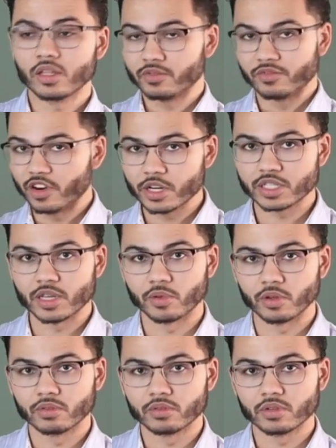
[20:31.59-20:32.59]
Very
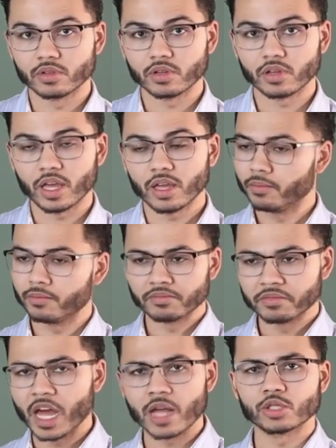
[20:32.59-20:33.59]
simple, okay?
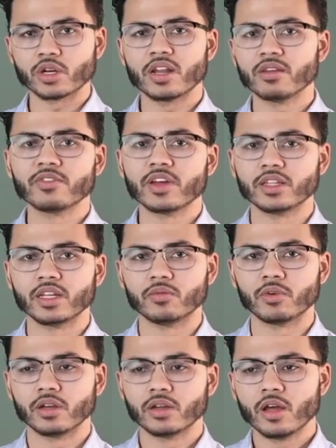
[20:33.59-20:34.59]
Not trying to offend
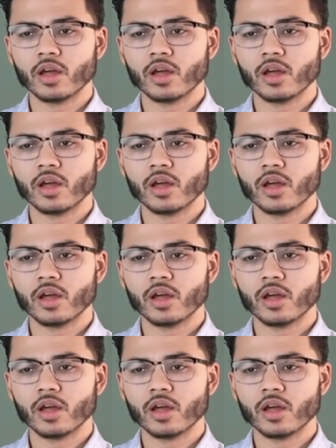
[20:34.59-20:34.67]
anyone.